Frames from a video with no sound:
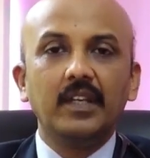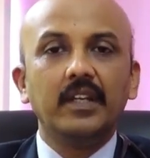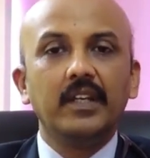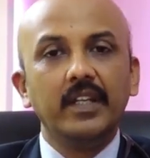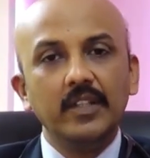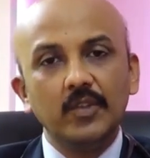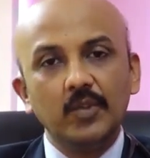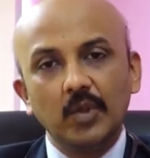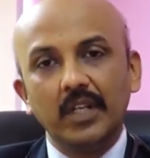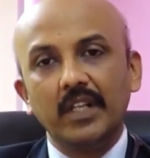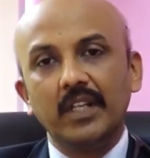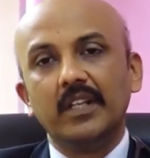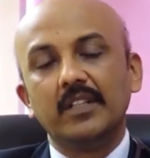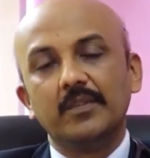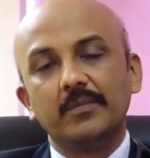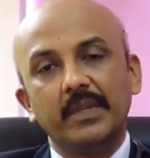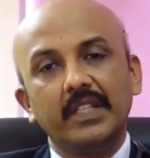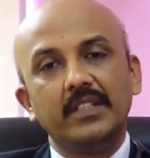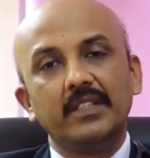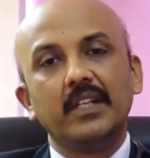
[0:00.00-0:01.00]
Insulin
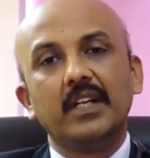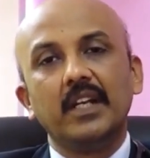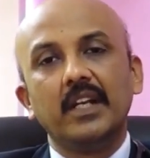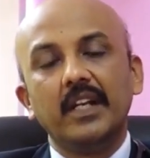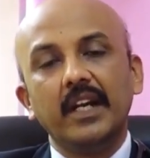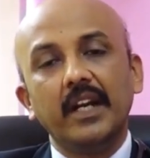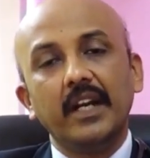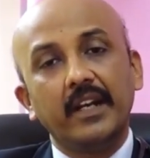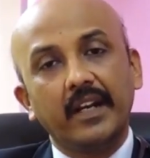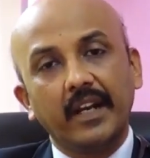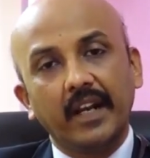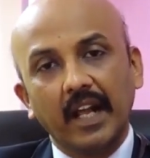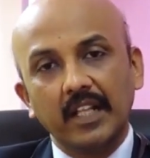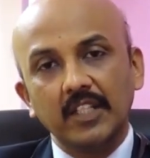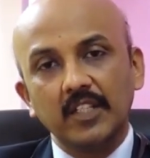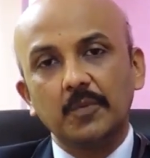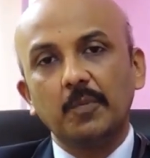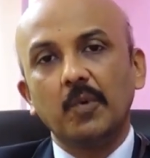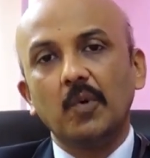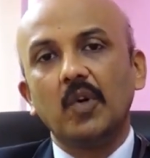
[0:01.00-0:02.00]
is basically a
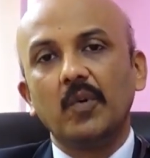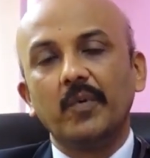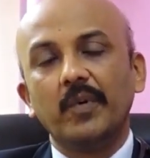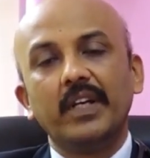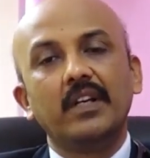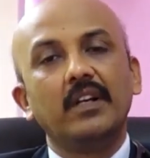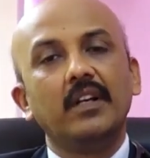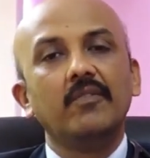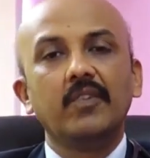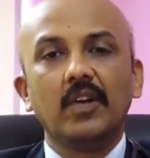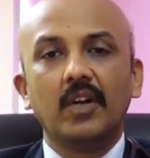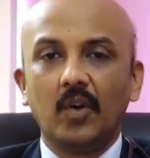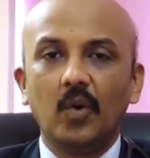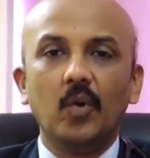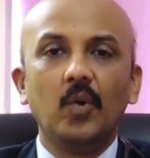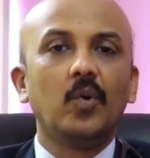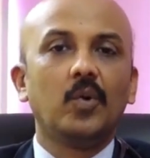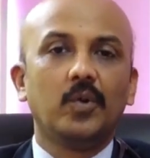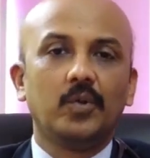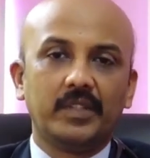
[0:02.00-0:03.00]
transport vehicle for
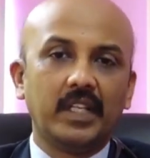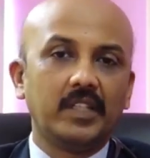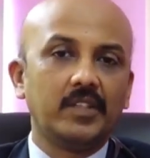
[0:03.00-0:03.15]
glucose.